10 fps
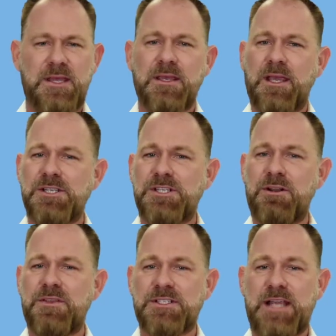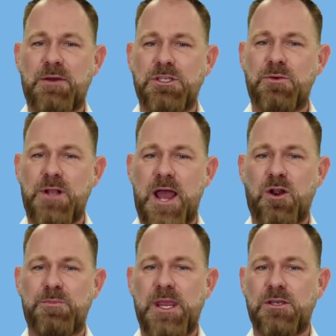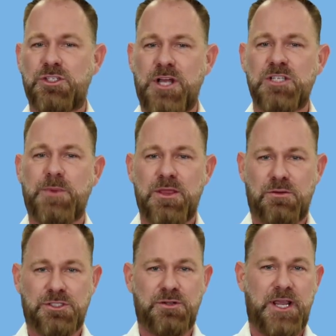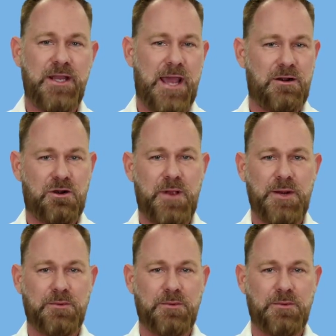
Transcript: Consider this is how you and I are being judged by those looking at our credit